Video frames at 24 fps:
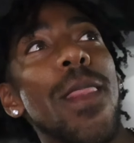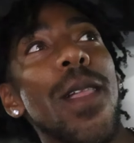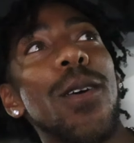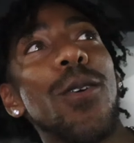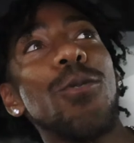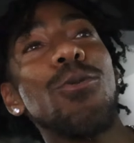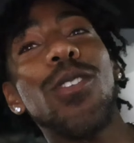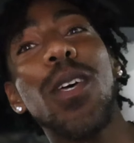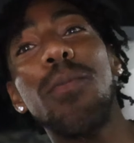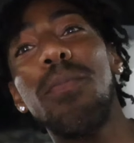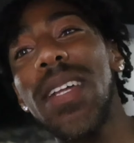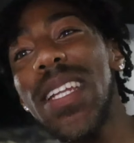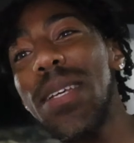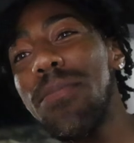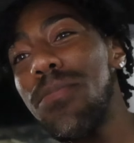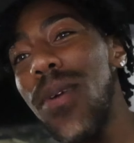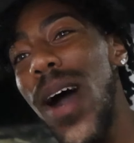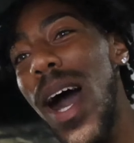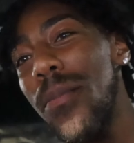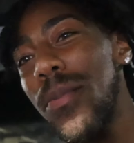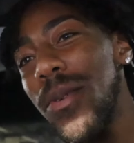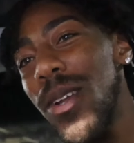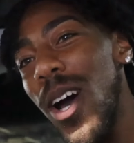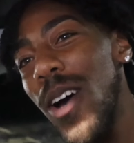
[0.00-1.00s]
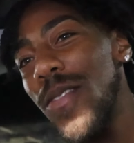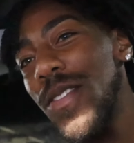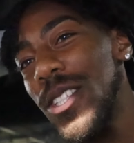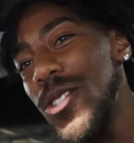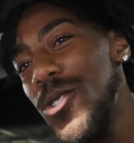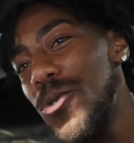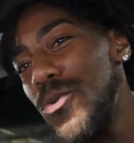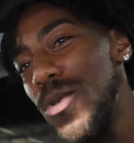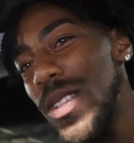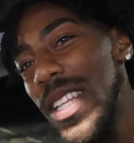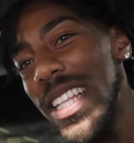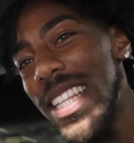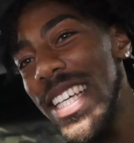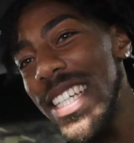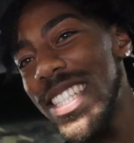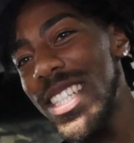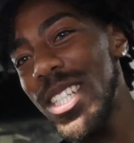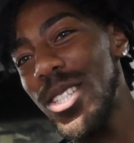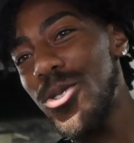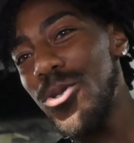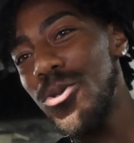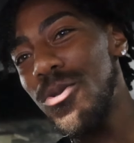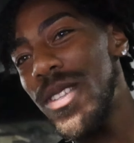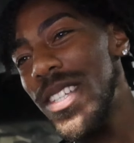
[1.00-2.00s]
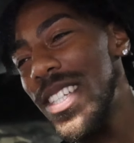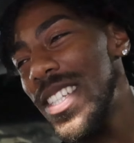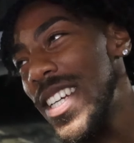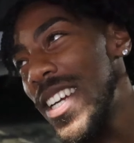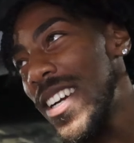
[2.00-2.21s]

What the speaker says: who's somebody popping off that you really listened to this